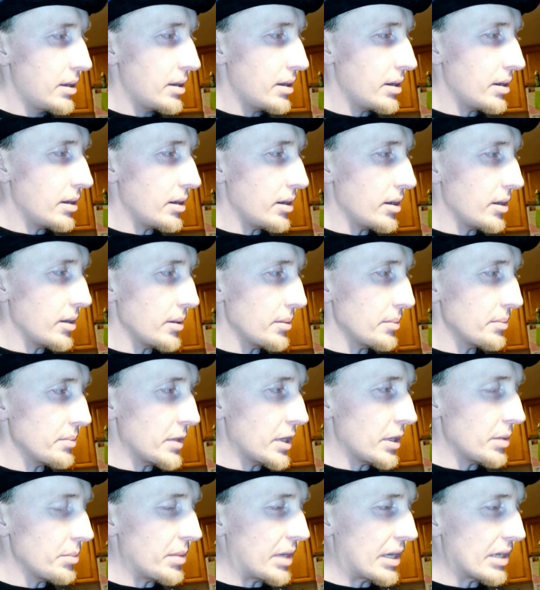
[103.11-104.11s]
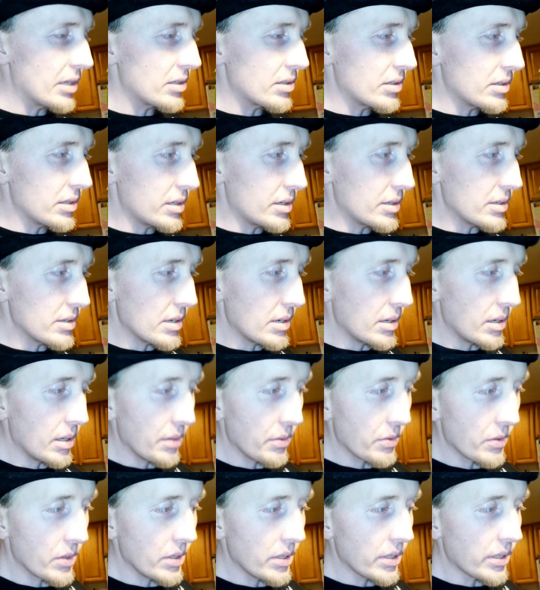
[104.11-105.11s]
and make sure there's
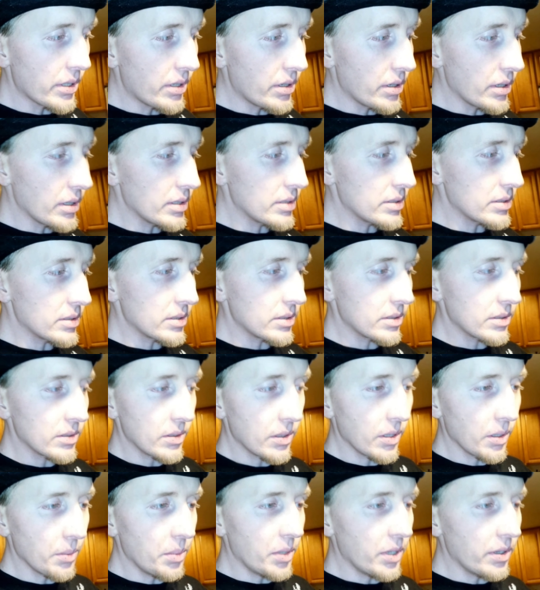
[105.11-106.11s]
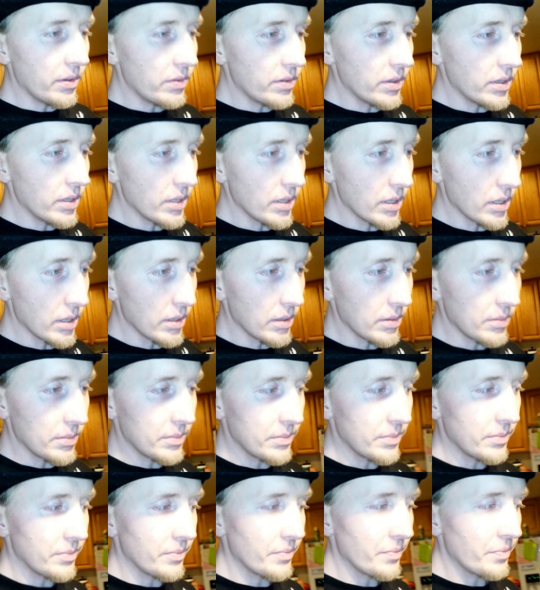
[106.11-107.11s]
enough clearance above the
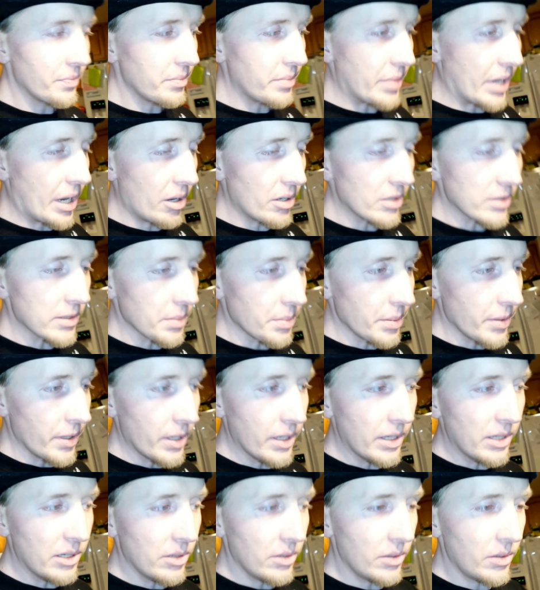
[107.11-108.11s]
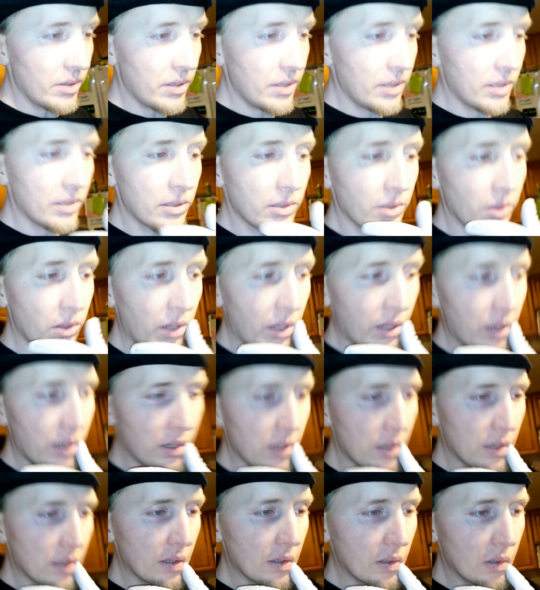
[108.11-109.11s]
power supply unit so that
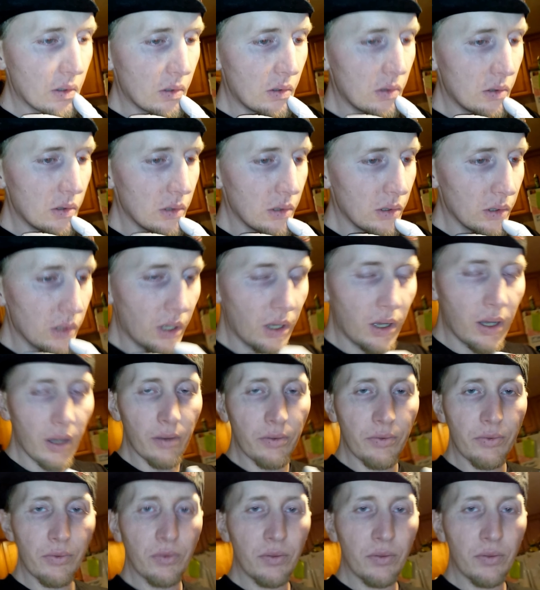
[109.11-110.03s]
it can cool off,